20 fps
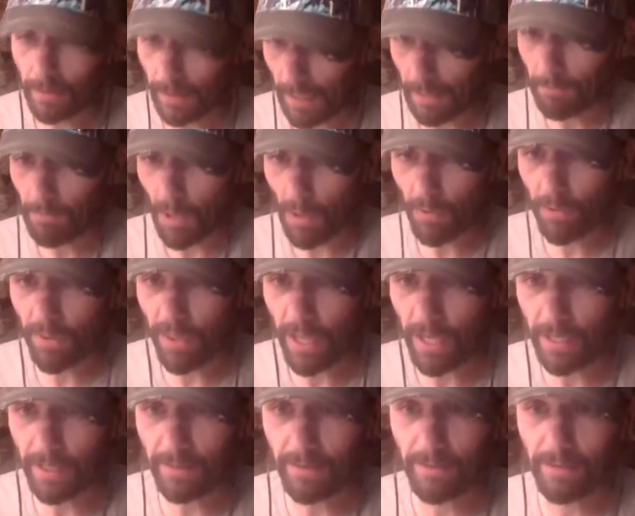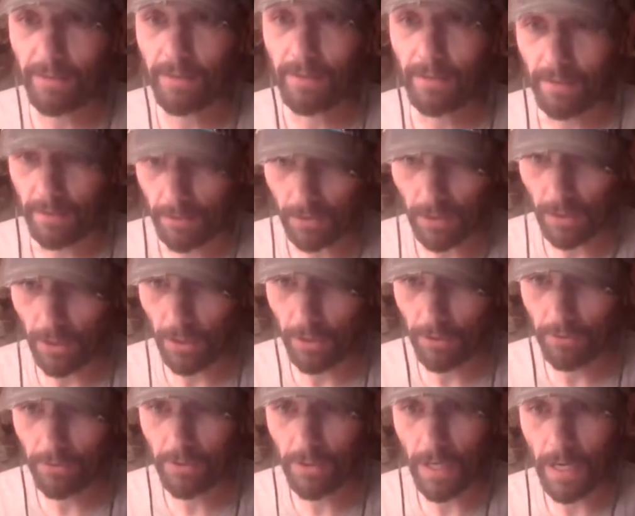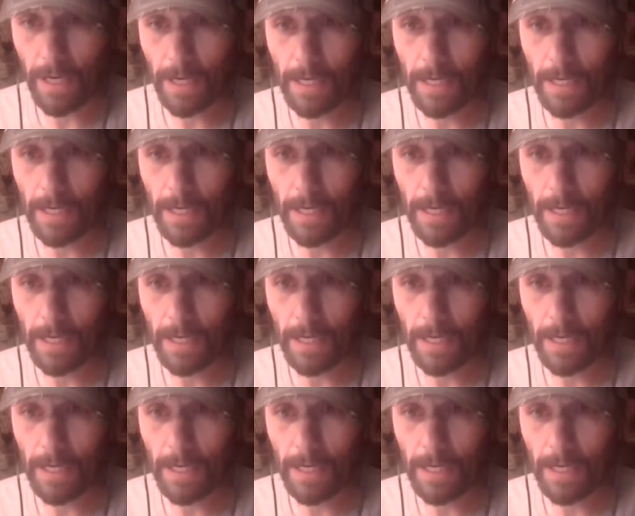They both hit, you know.